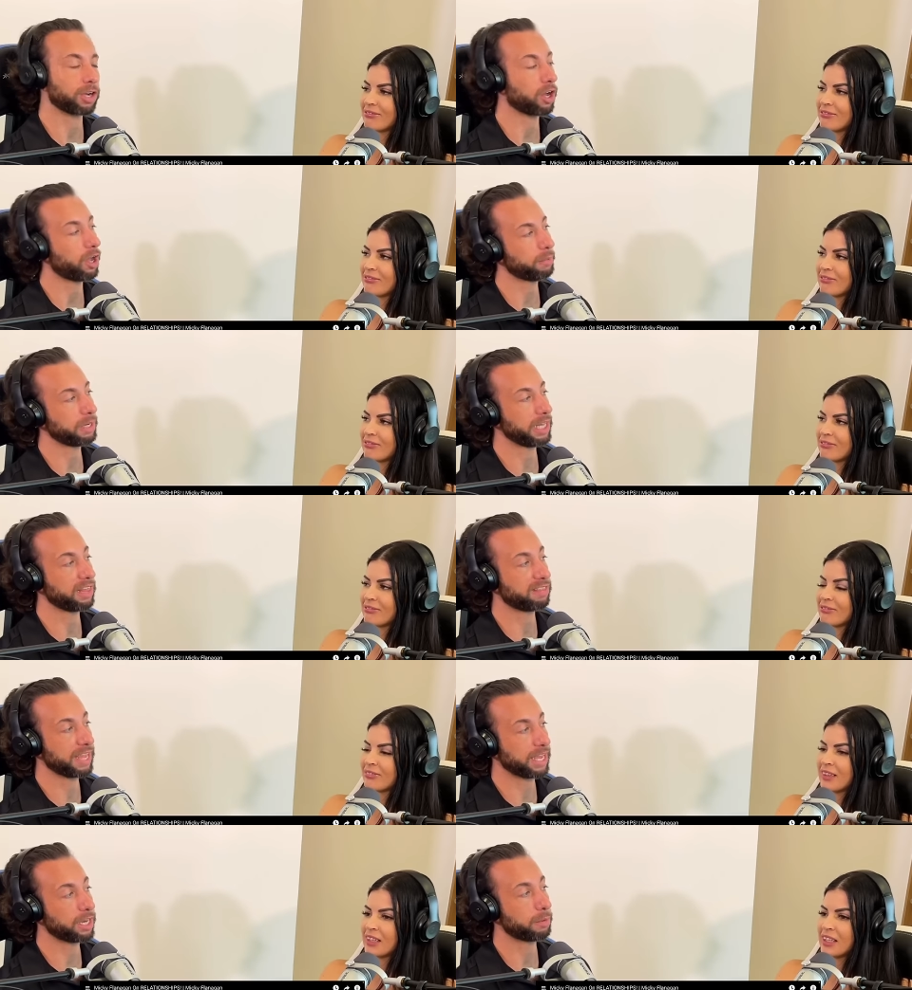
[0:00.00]
Speaker 1: for
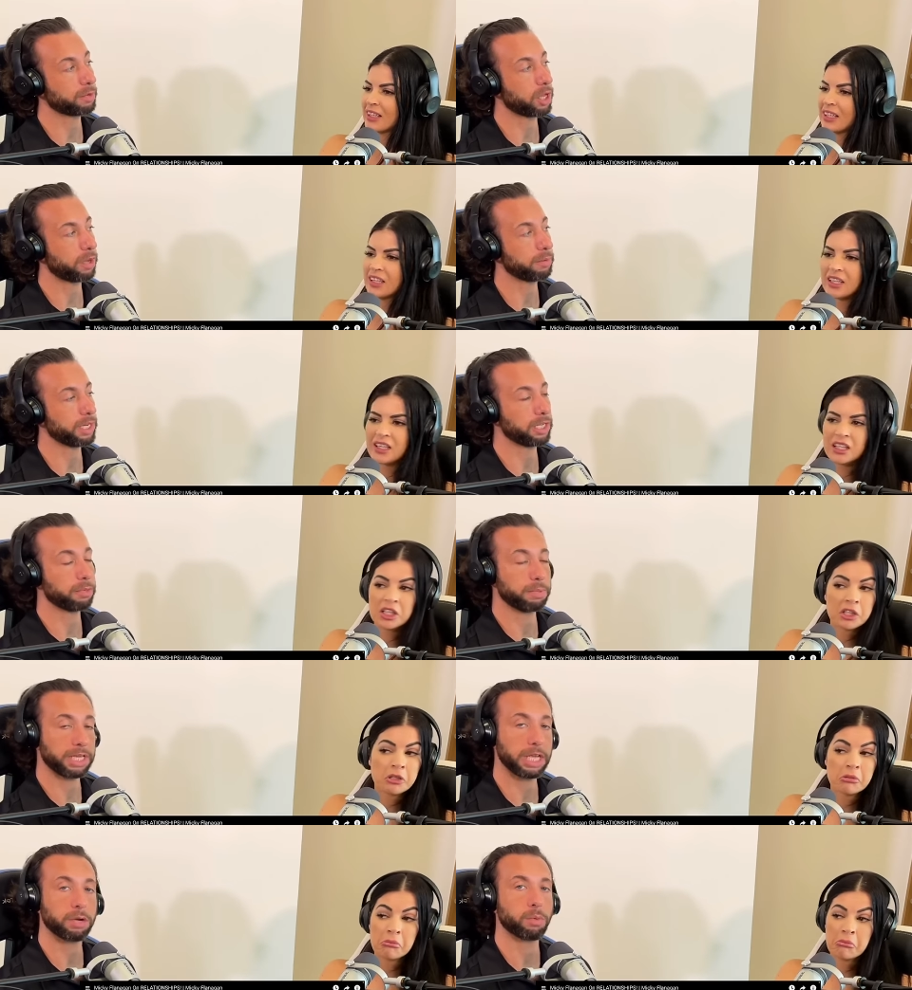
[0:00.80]
comedy, stand up comedy
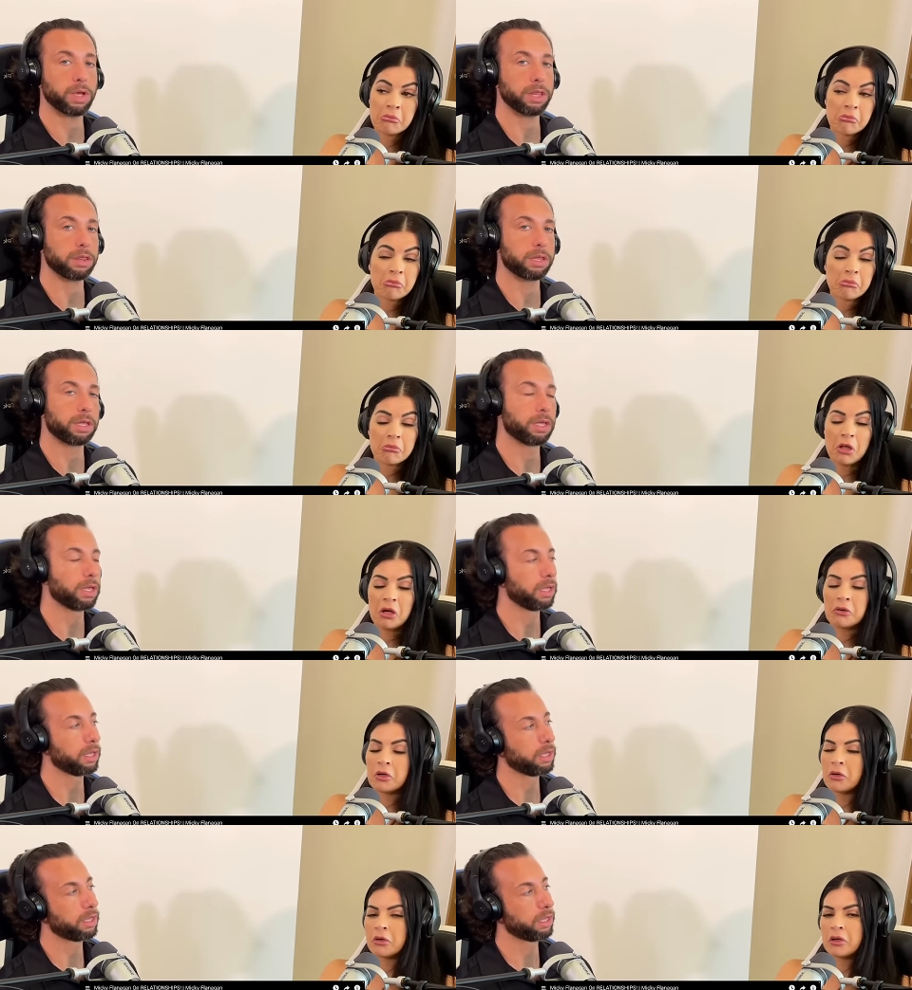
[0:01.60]
to begin with.
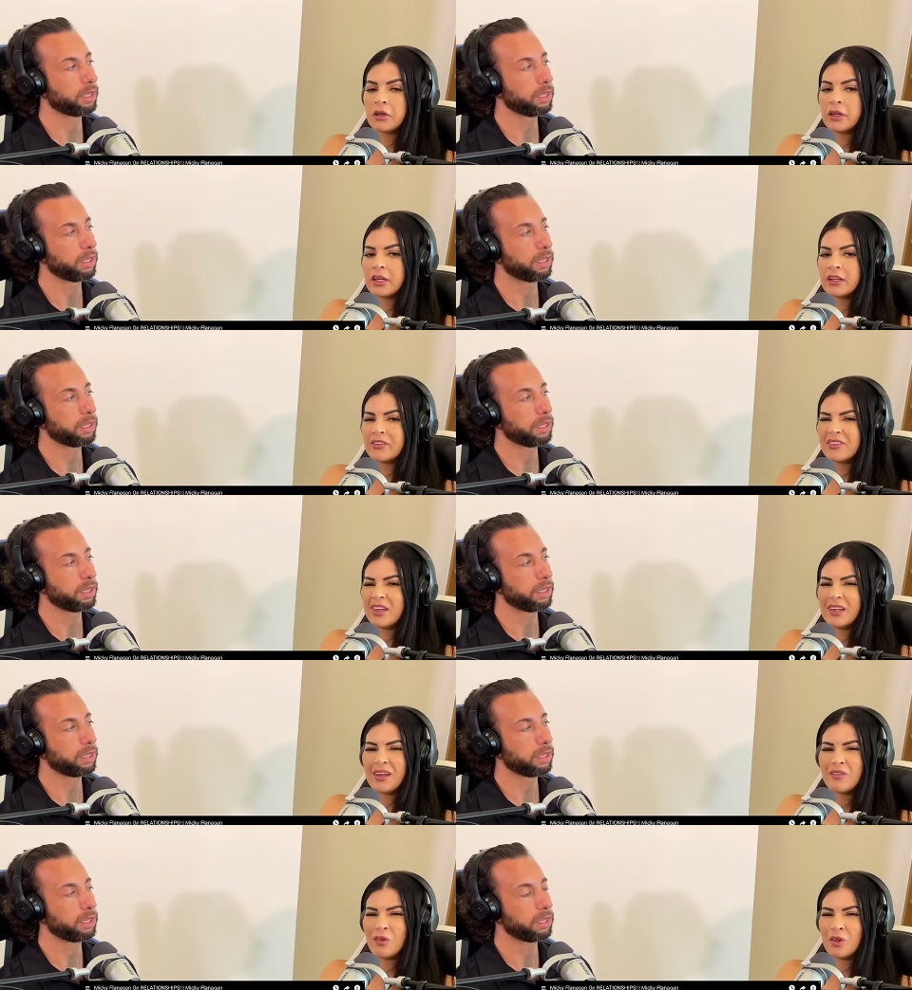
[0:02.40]
Speaker 2: No, not really. I
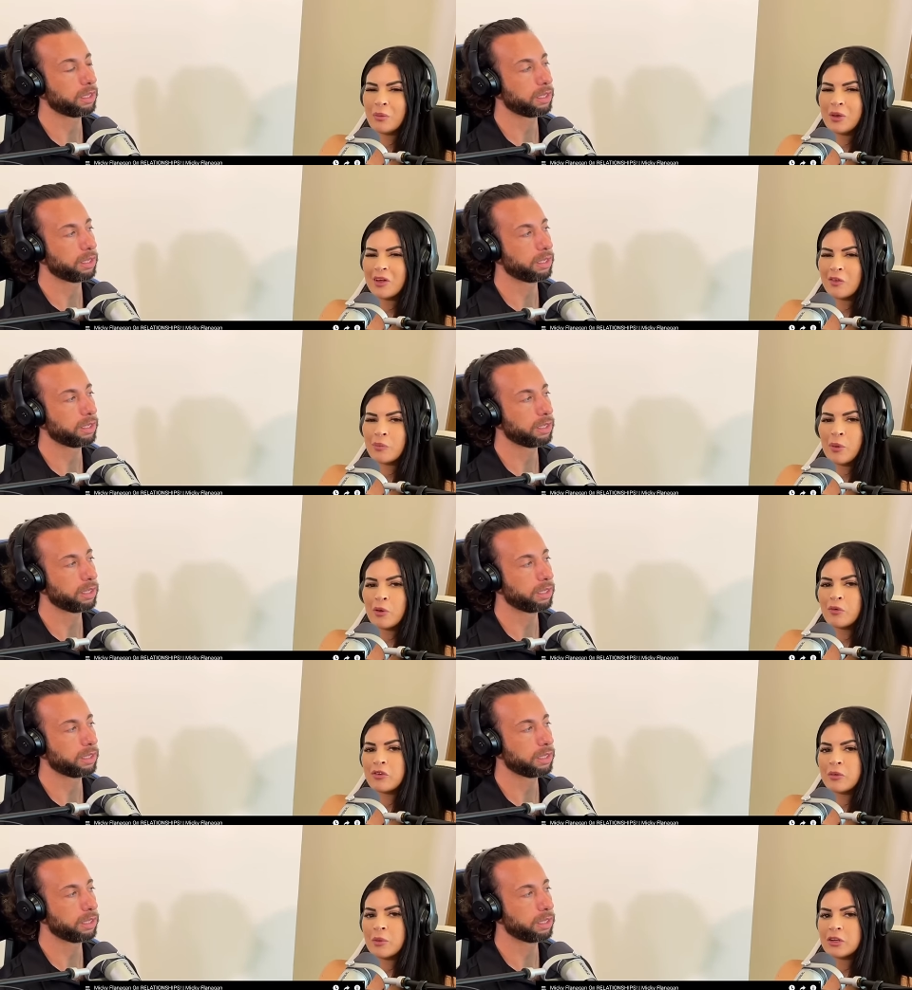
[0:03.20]
just had never really been
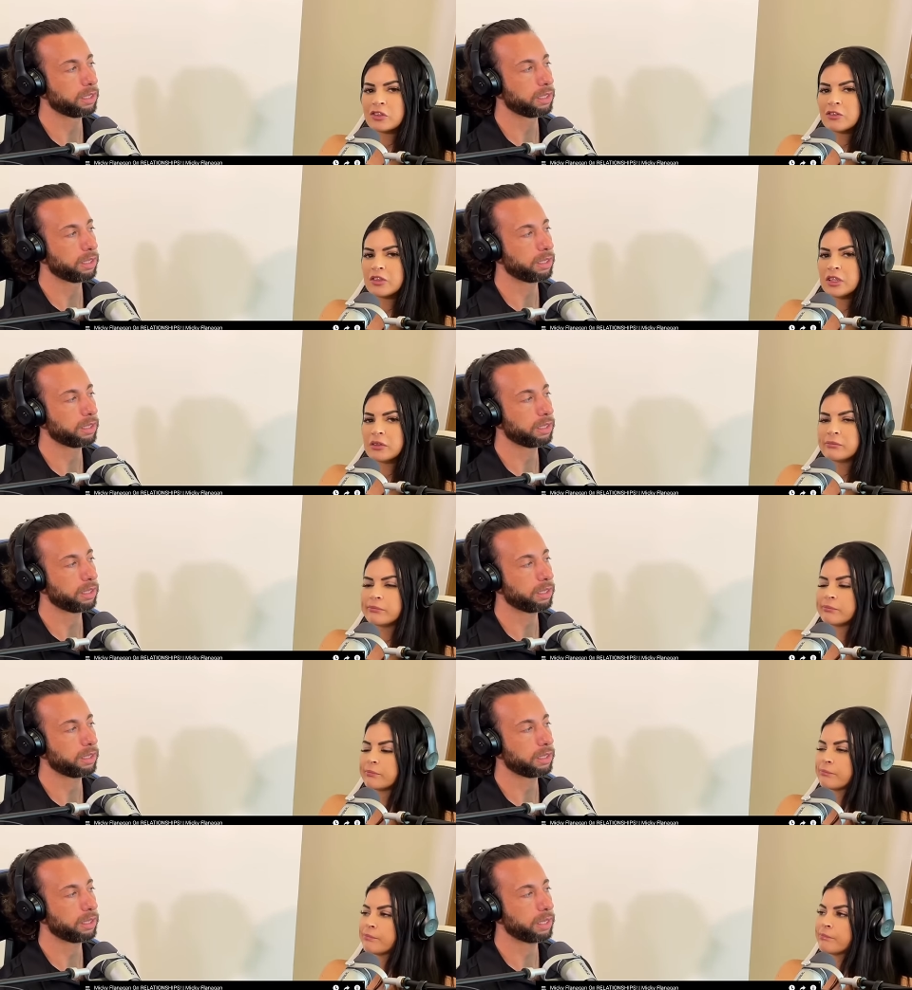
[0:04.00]
exposed to much of it.
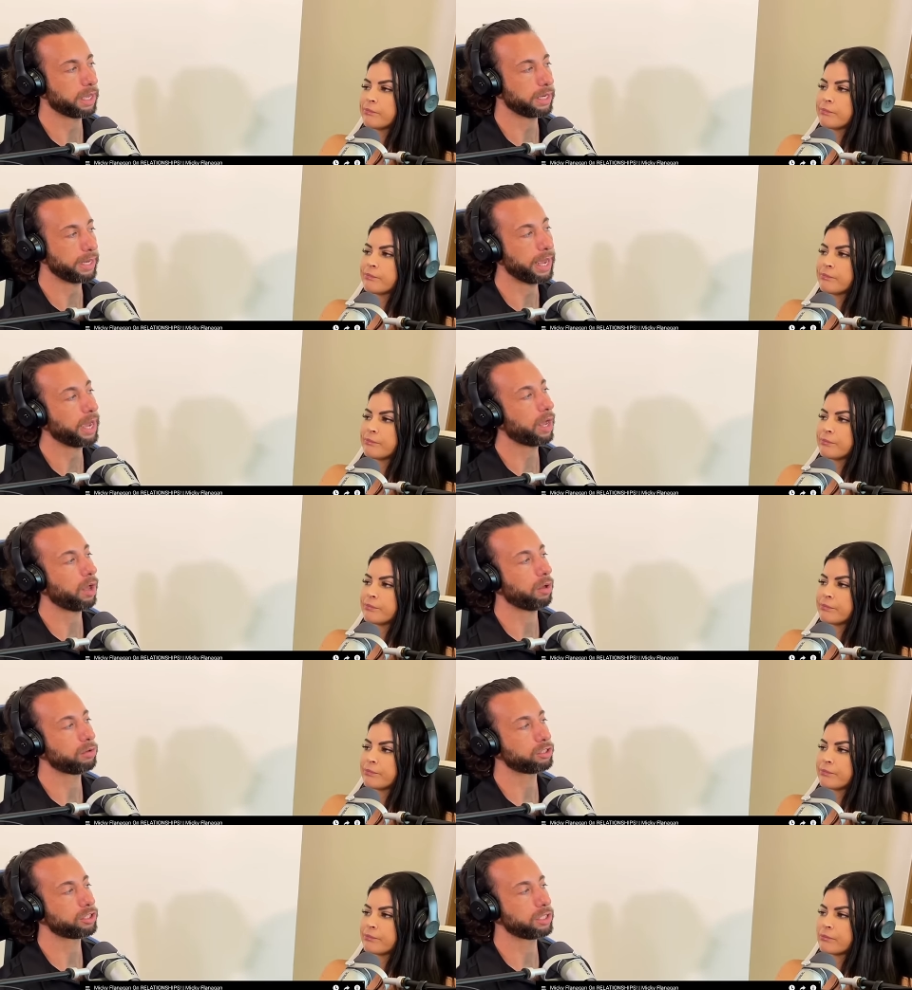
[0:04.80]
Speaker 1: And
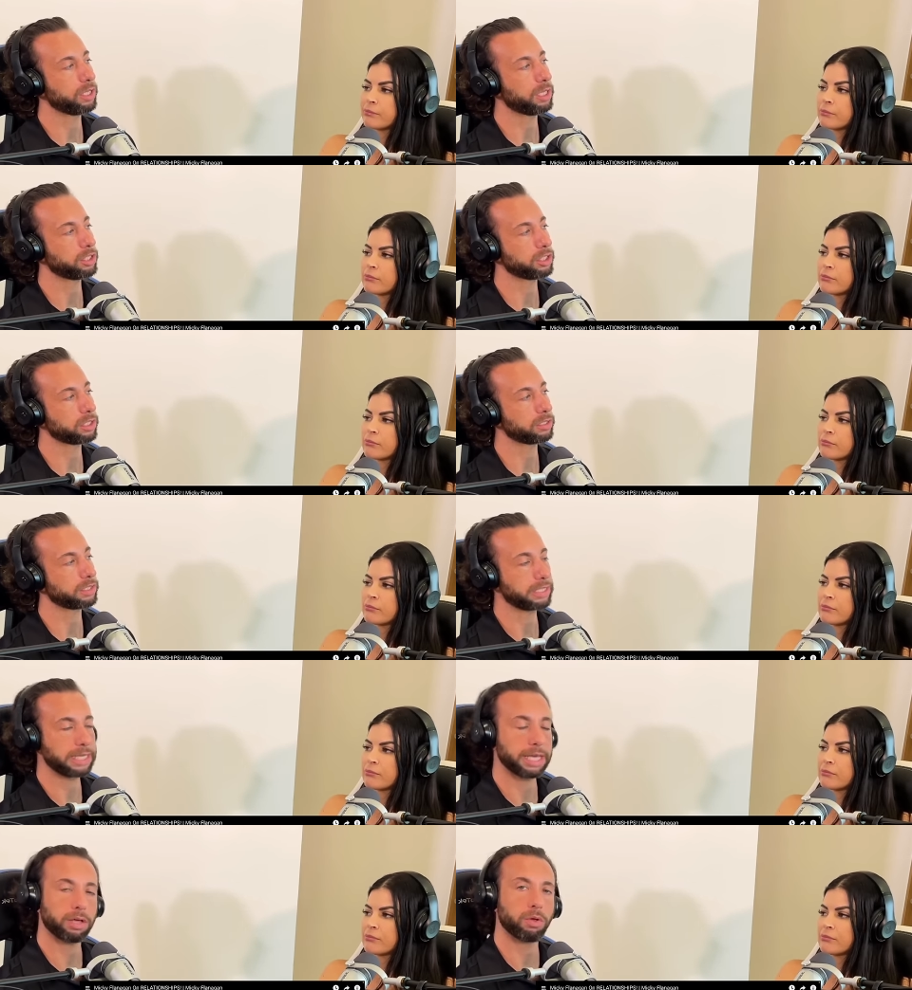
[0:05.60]
now she
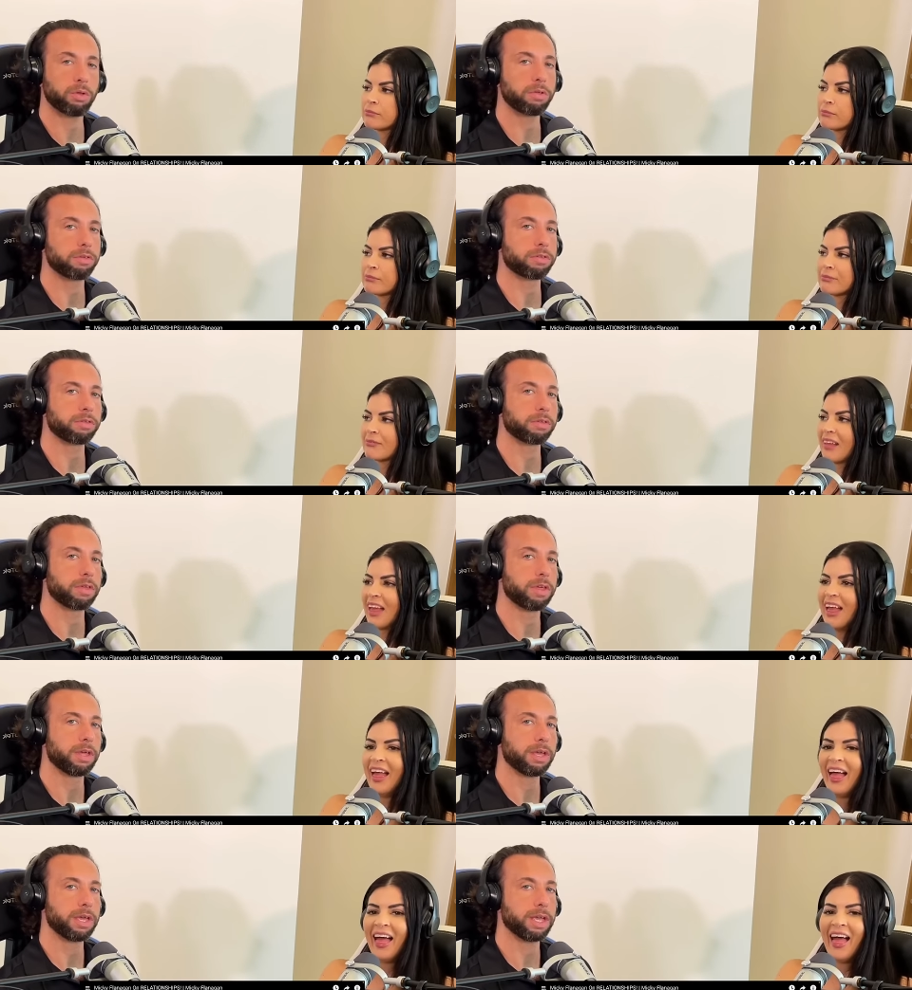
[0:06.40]
just giggles
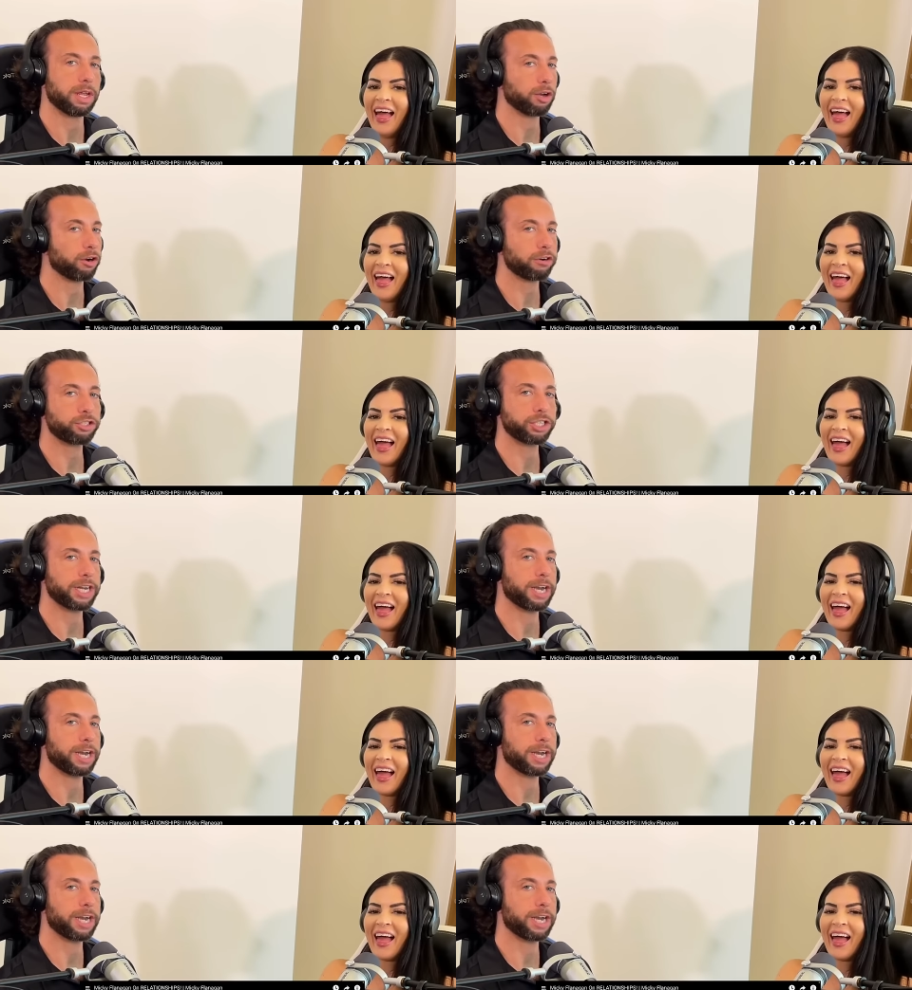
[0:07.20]
in her